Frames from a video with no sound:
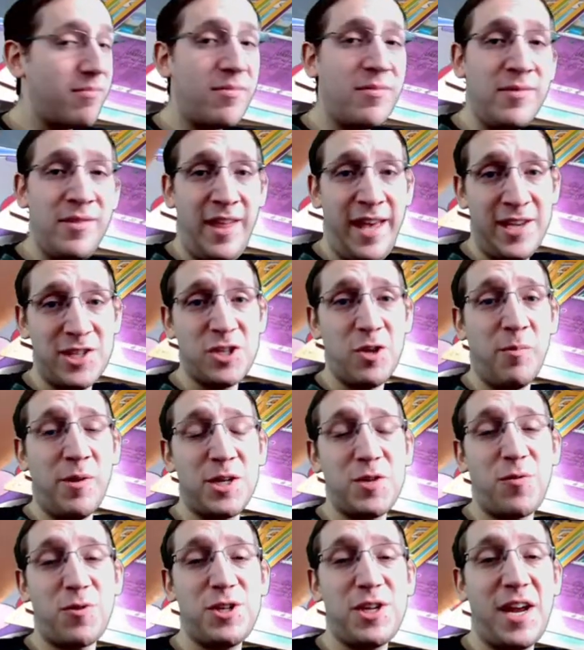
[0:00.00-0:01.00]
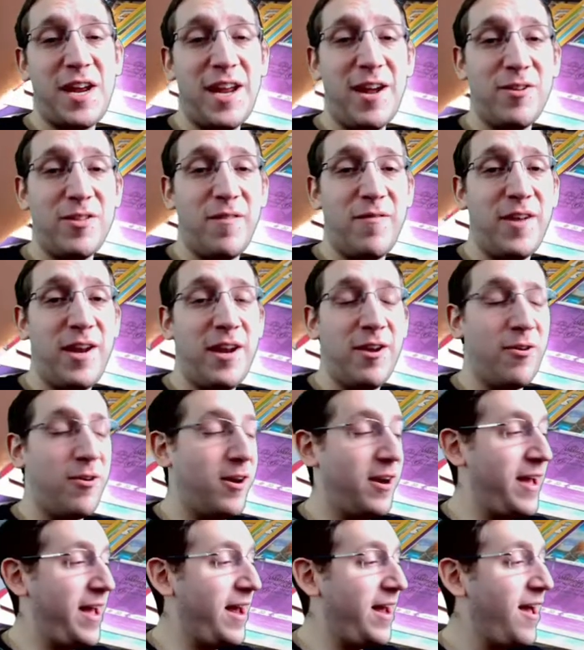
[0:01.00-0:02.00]
Thanks so much for checking out the video
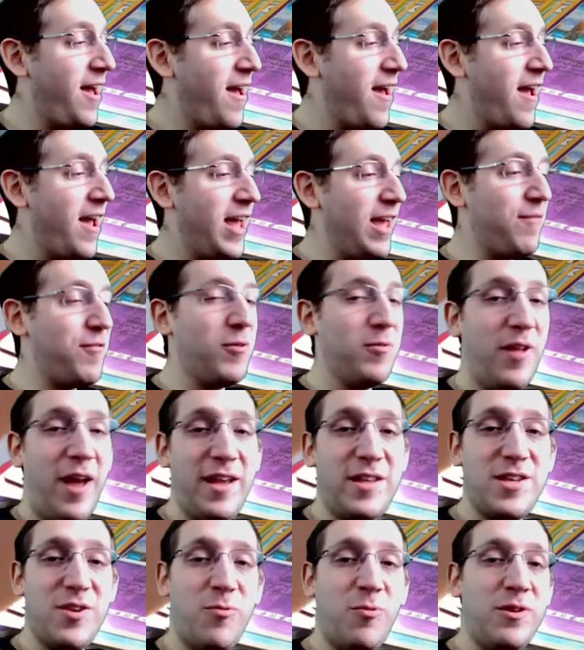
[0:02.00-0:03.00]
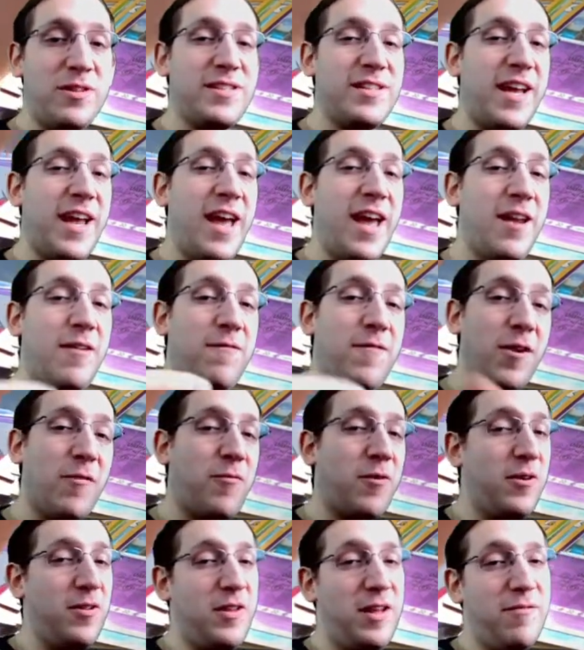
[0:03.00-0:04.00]
today. If you liked it, once again, feel
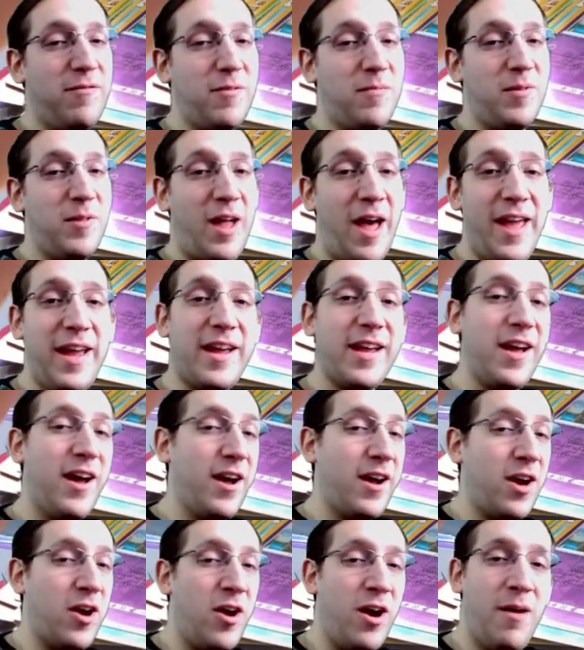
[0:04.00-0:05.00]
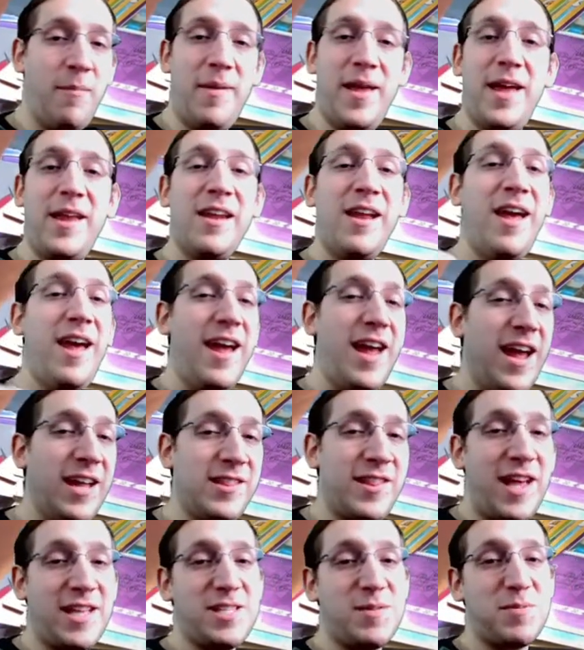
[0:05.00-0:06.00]
free to leave a like, a comment, hit
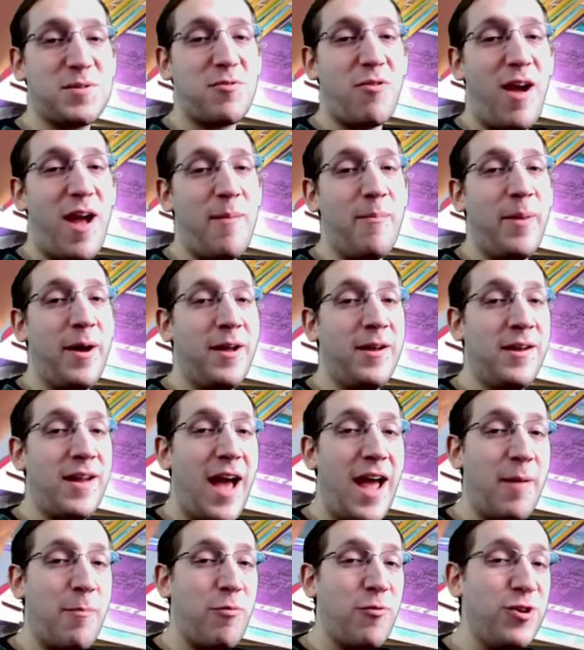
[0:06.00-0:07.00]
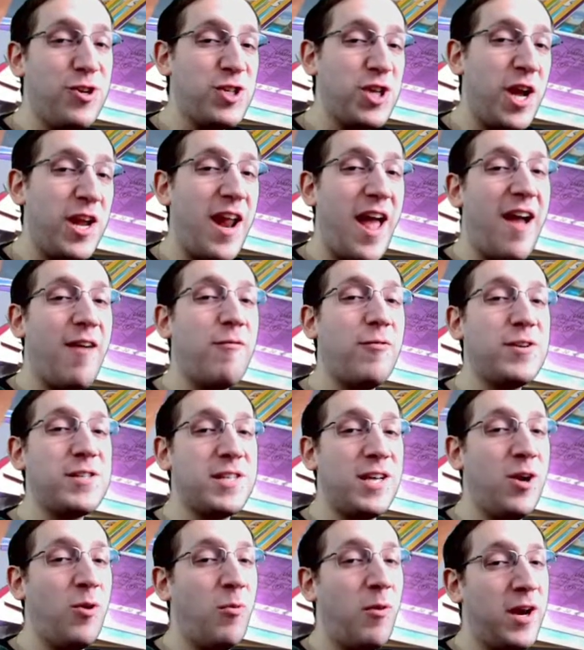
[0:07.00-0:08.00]
that subscribe button. I appreciate every
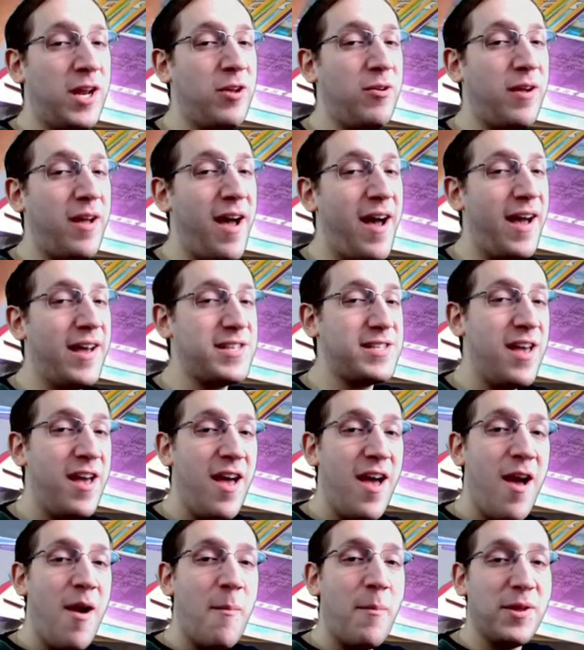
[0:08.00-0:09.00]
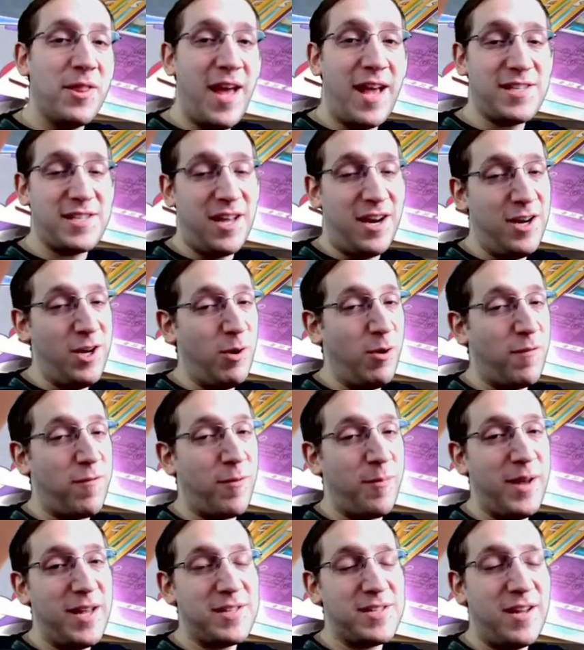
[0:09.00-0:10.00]
single one of you guys. But that's going to do it
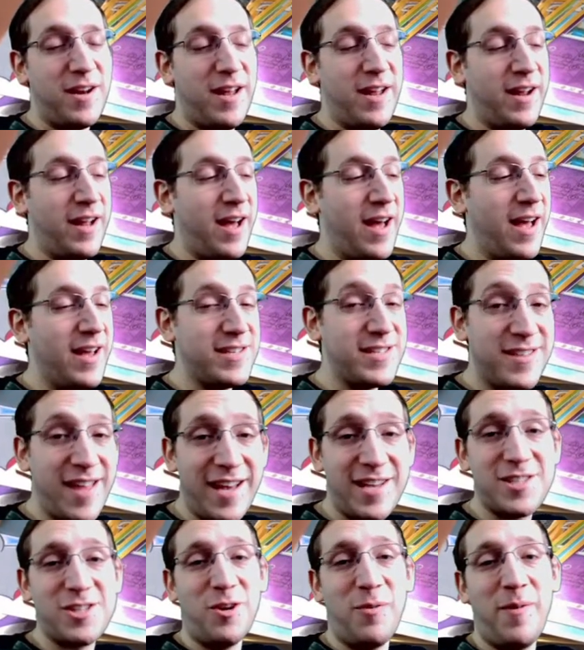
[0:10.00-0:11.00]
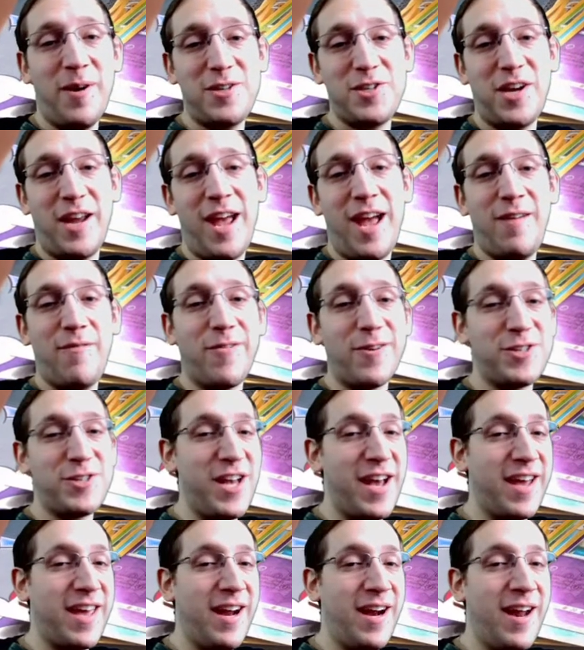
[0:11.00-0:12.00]
for me today, guys. Thanks so much again for
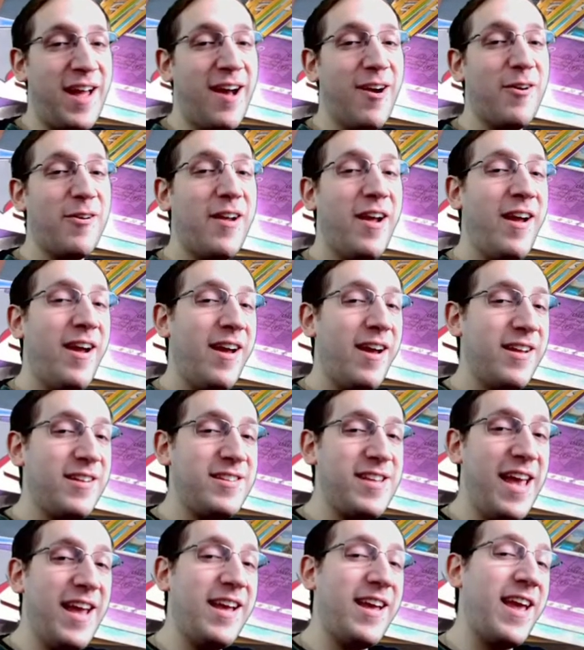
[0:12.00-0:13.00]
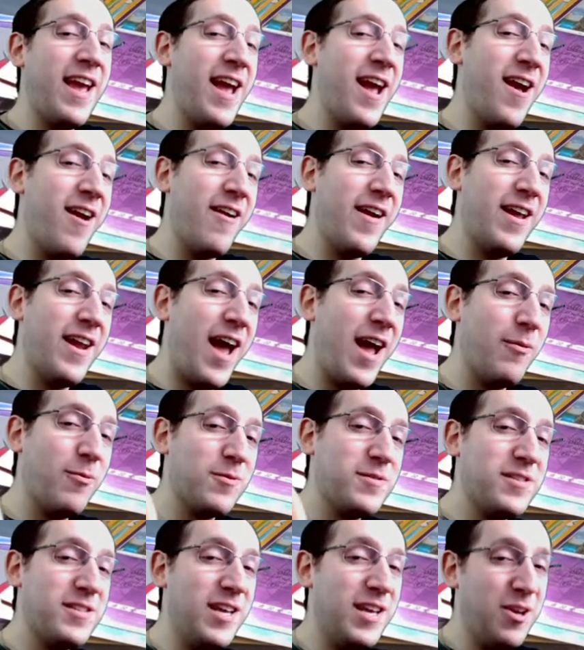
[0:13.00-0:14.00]
checking it out. Take care, and I will
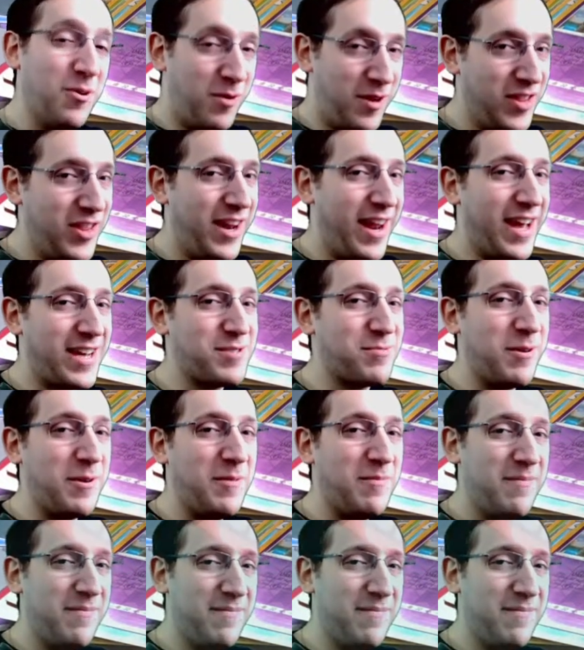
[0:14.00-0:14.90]
see you on the next one.